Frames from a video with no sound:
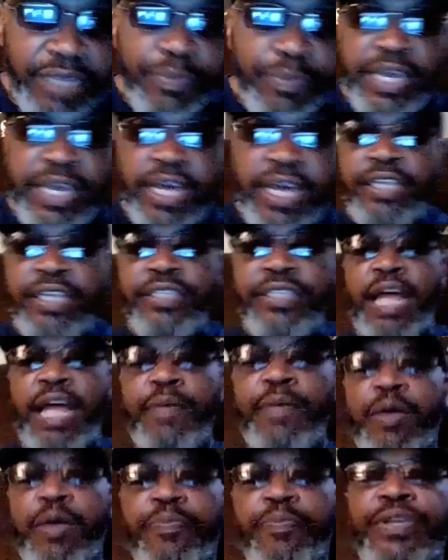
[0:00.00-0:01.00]
Because
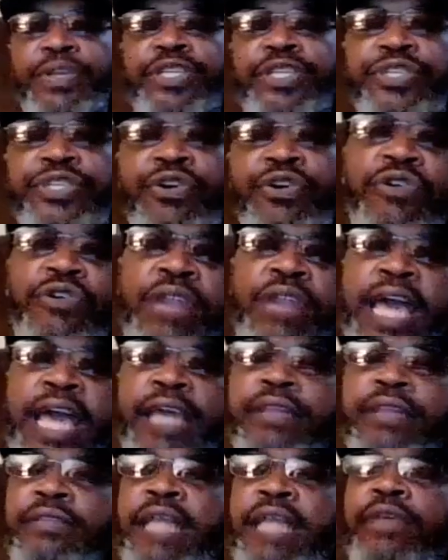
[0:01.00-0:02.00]
I'm pretty sure,
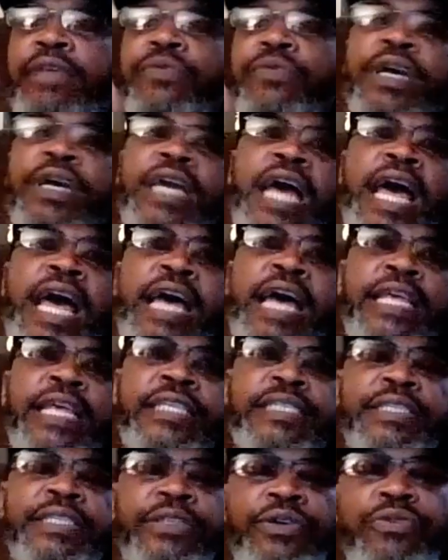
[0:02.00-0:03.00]
like one guy
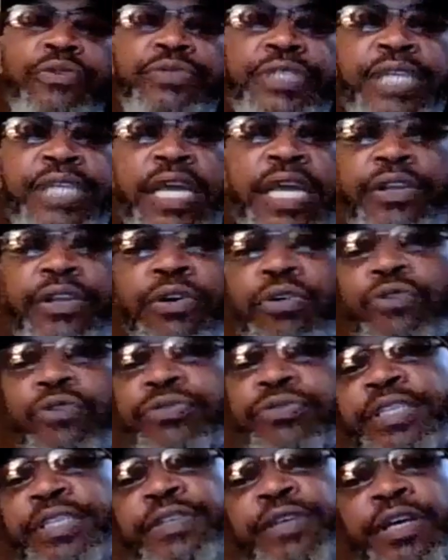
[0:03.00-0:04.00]
is an OG I know,
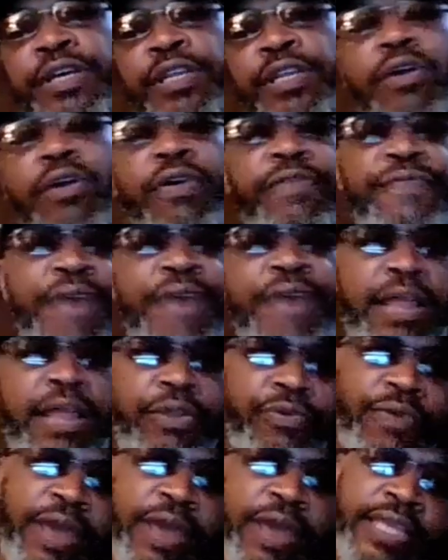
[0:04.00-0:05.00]
OG Lloyd
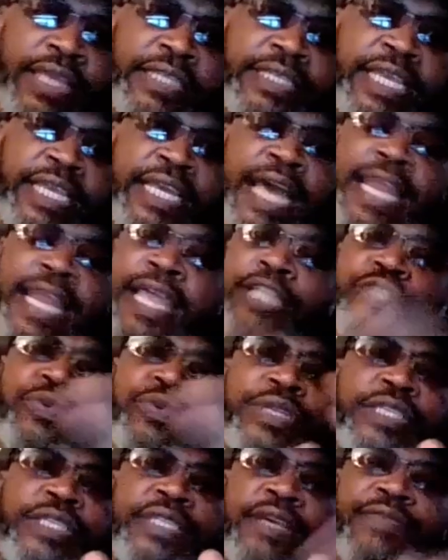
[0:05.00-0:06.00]
Fowler, right? He said he got like
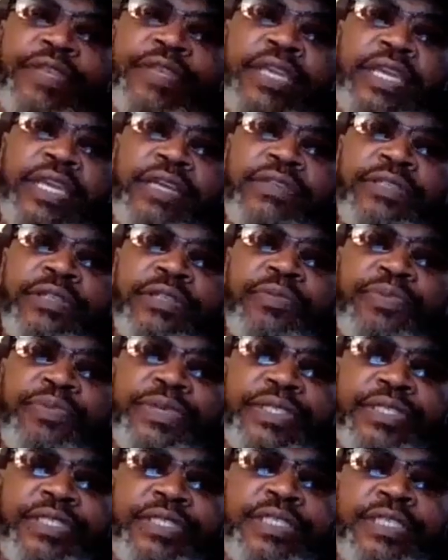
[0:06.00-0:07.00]
27 years in the
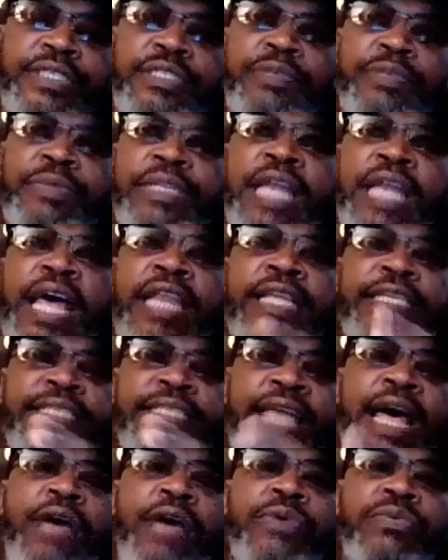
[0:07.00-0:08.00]
prison system, and now
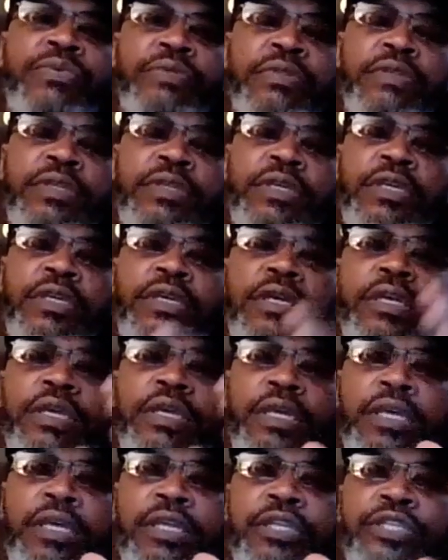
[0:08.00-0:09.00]
he's out
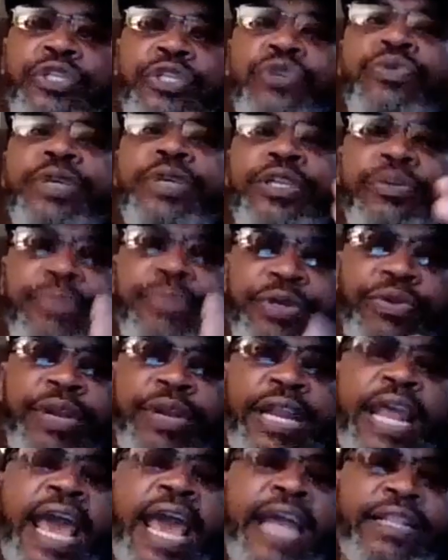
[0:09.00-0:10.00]
doing
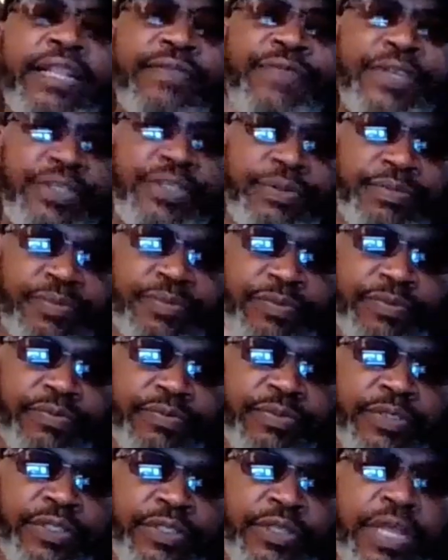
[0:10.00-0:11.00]
community activism.
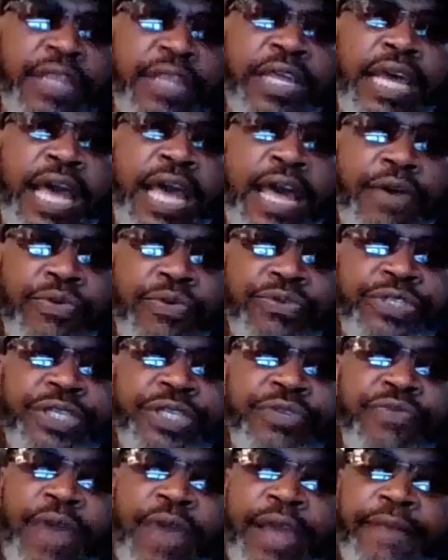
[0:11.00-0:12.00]
It's another guy, OG,
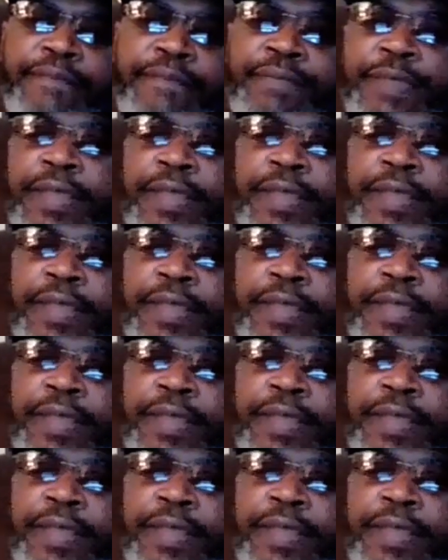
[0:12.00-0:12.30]
right?